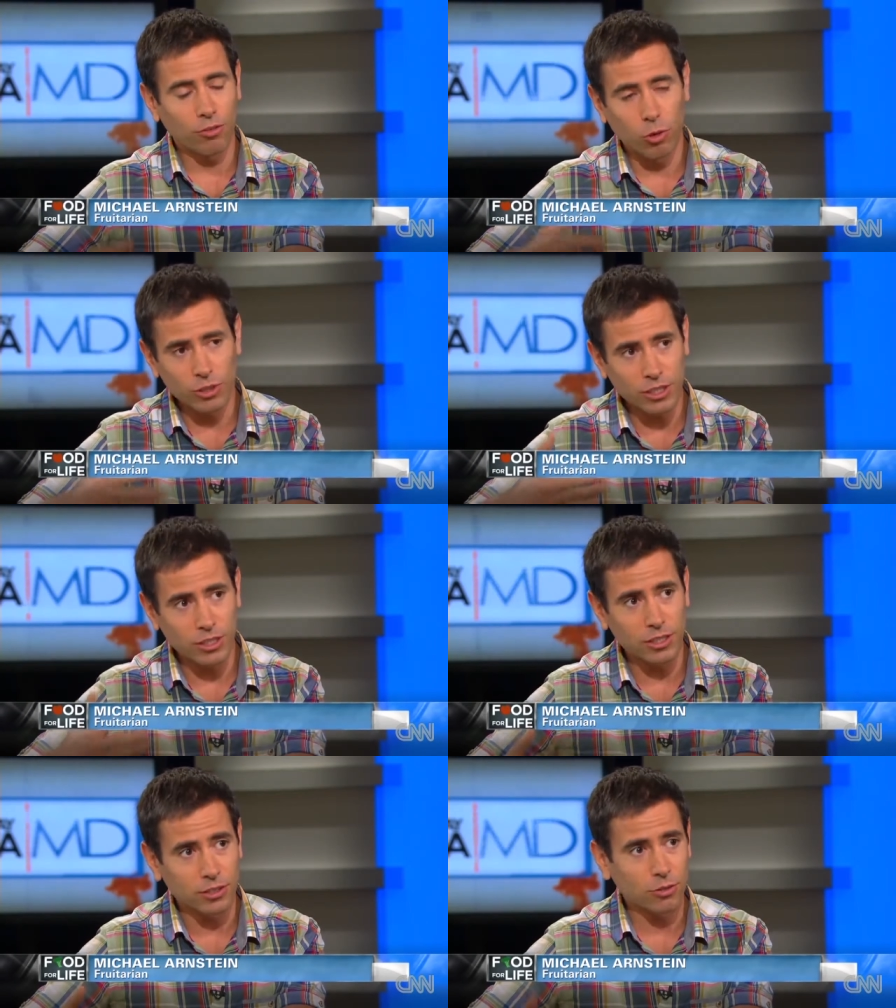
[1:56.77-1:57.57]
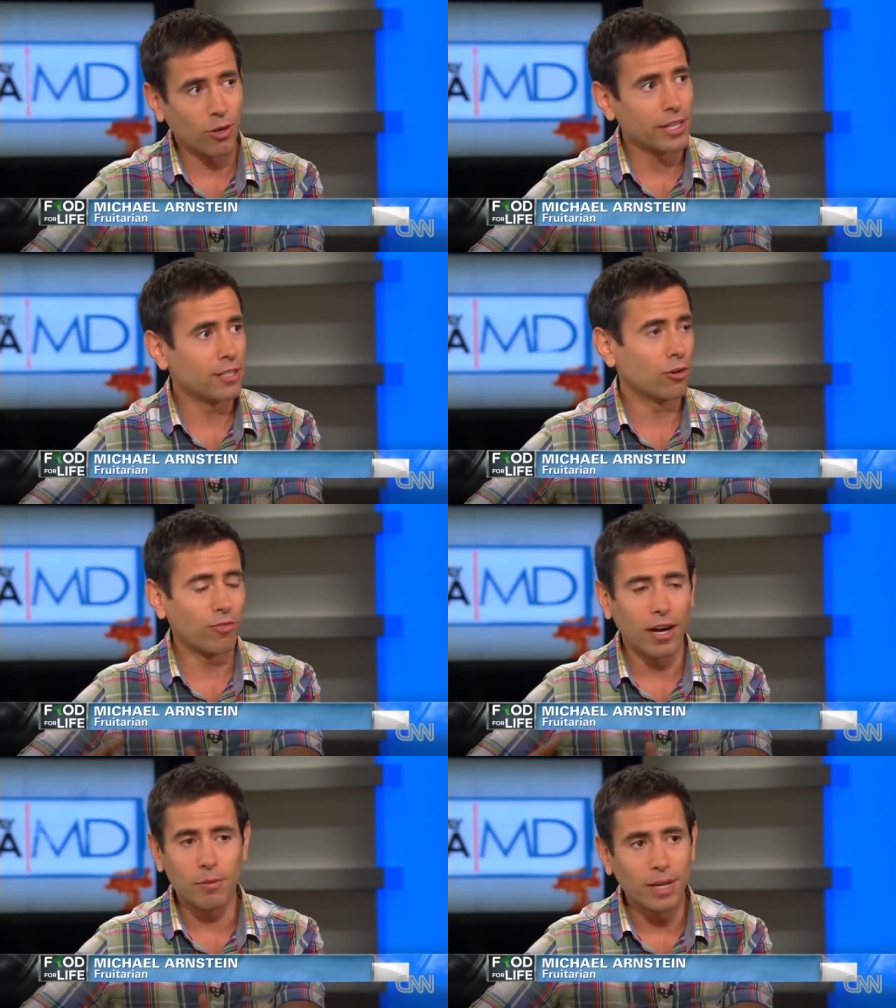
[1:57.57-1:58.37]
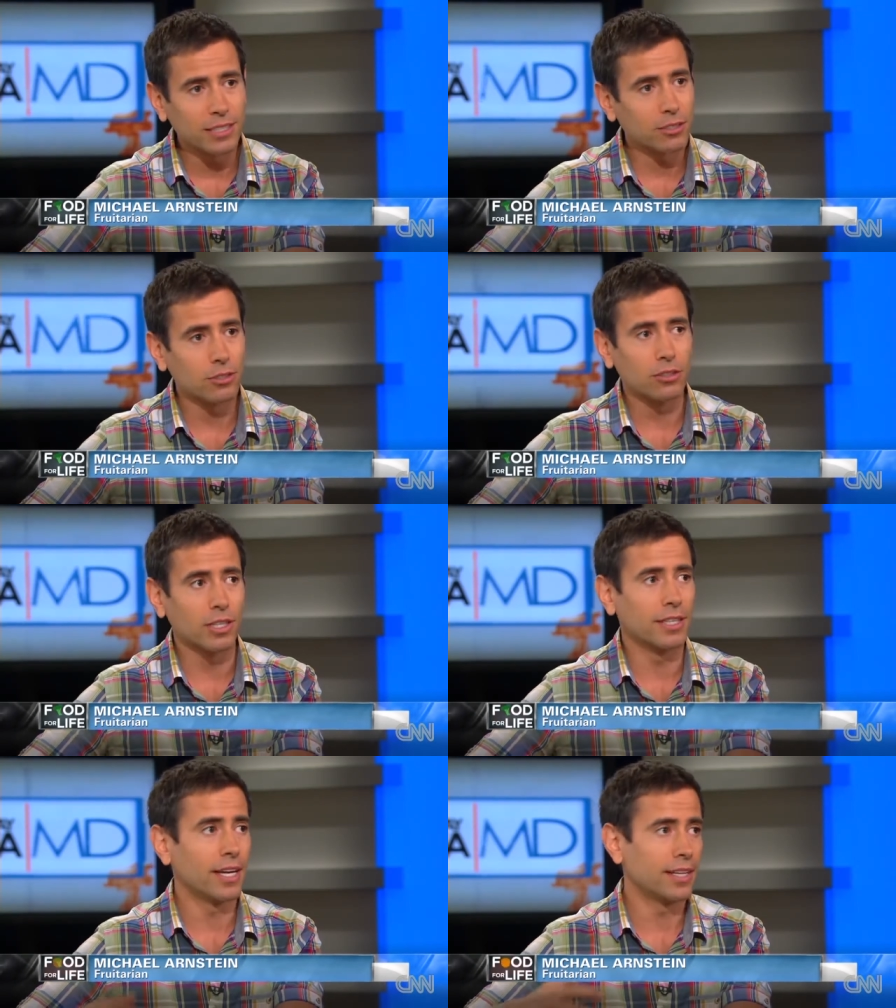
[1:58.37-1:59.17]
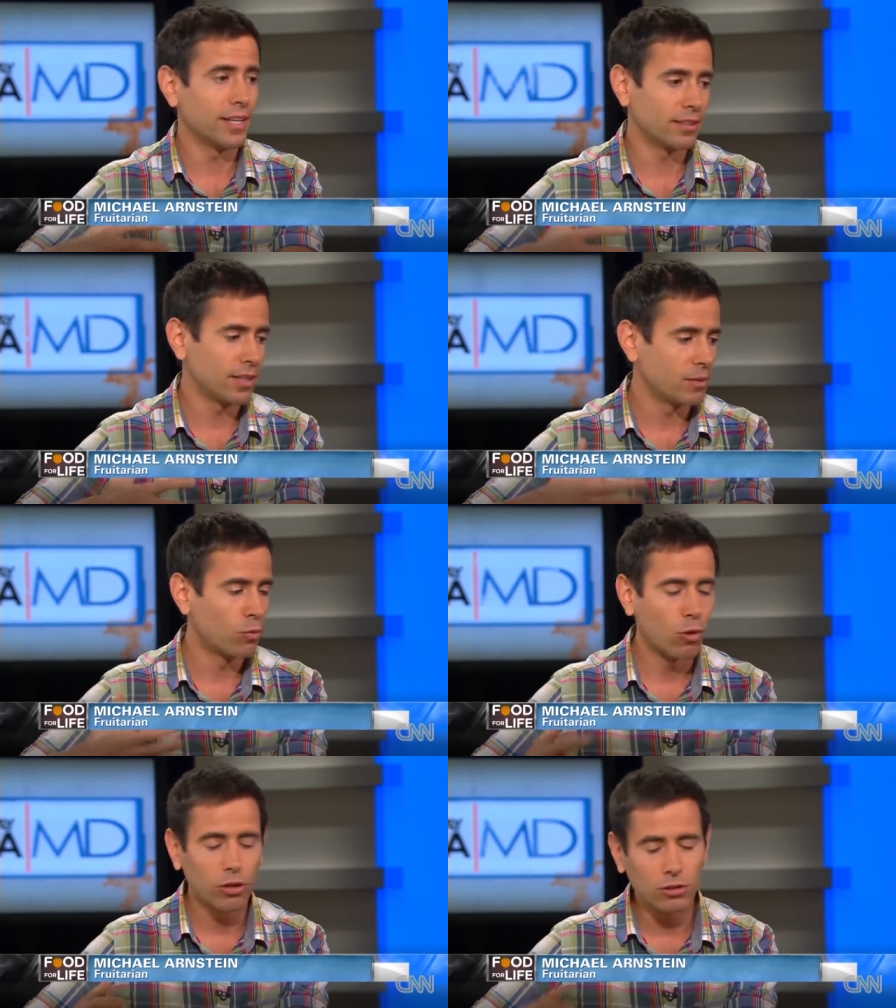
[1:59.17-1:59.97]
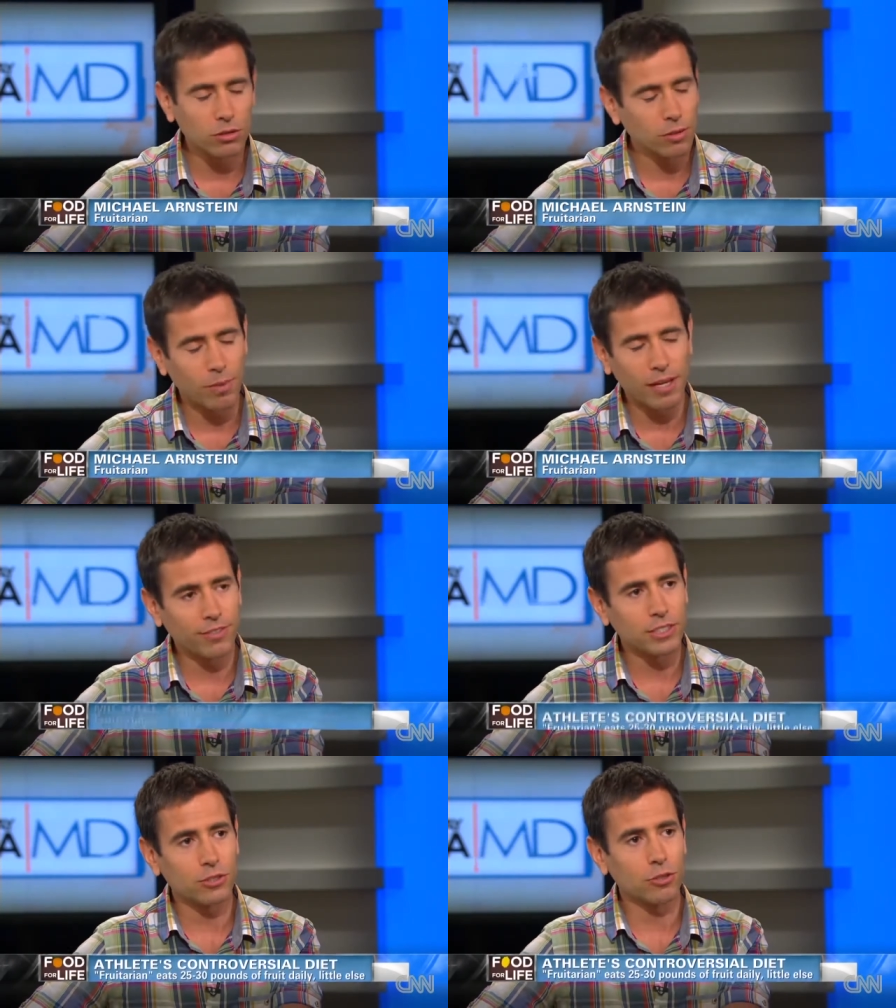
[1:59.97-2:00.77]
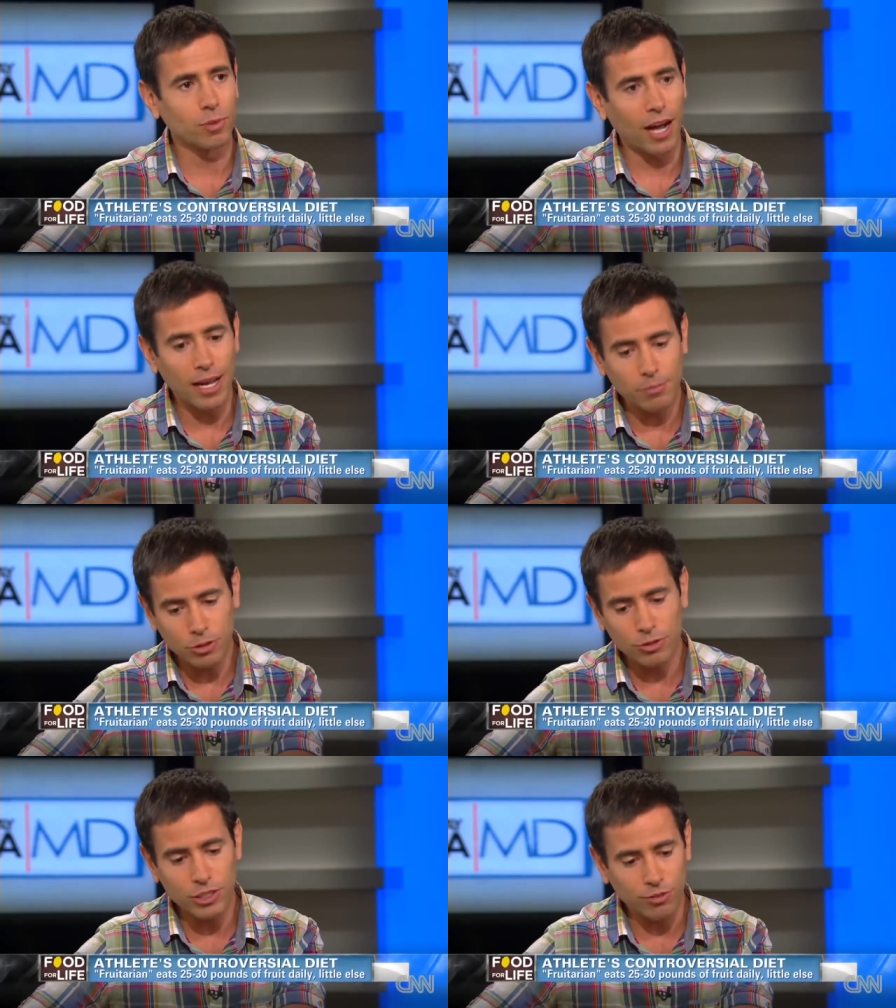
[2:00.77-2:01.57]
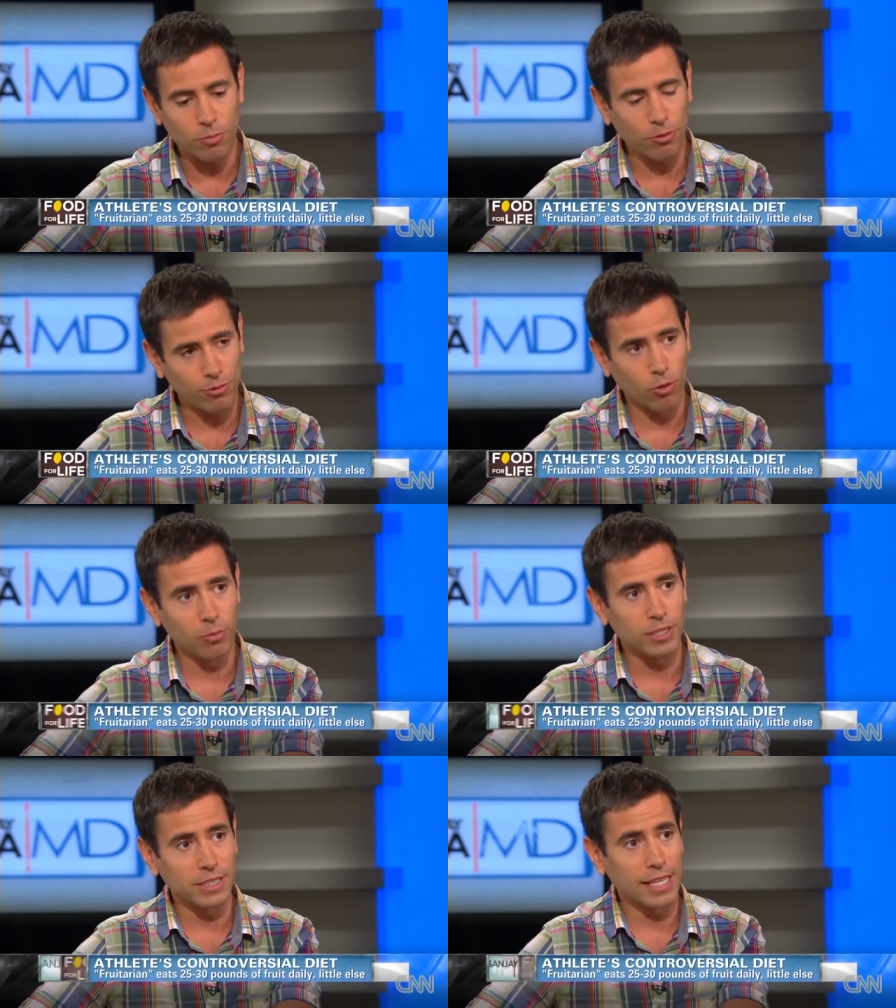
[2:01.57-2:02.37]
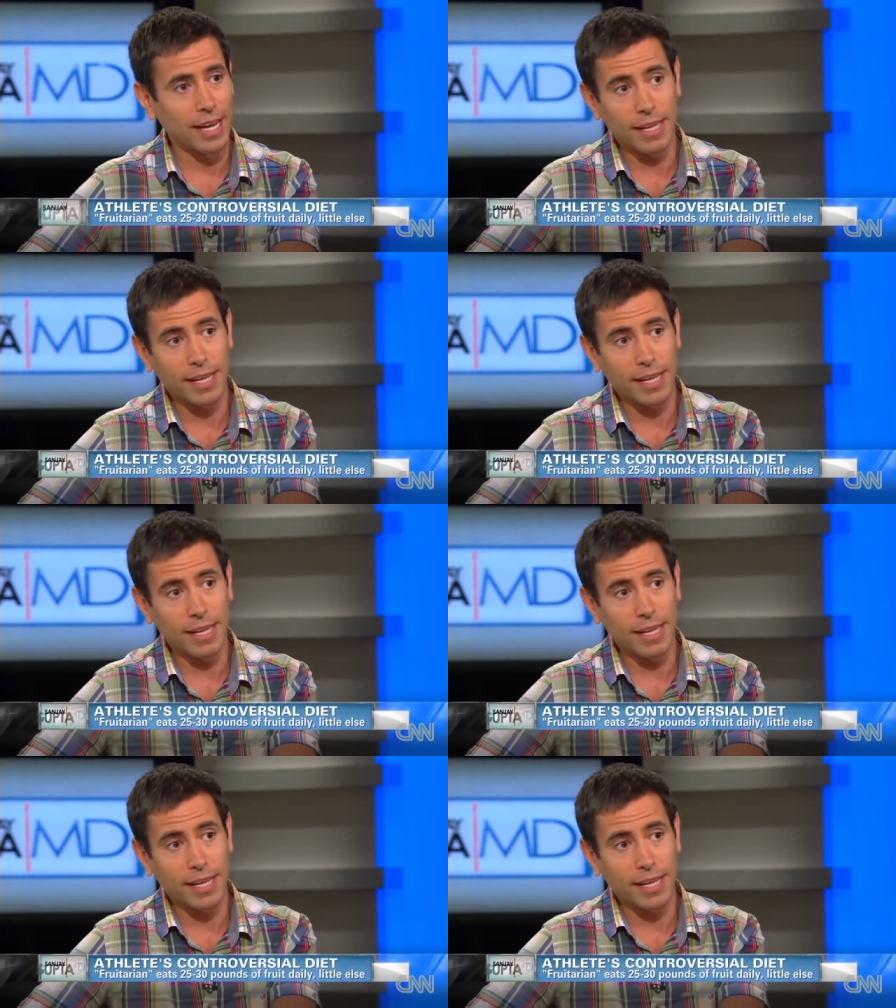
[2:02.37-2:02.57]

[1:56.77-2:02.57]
of course, there's this great, you know, environmental and, and, and moral uh, benefits to it, but I am doing this for performance. And,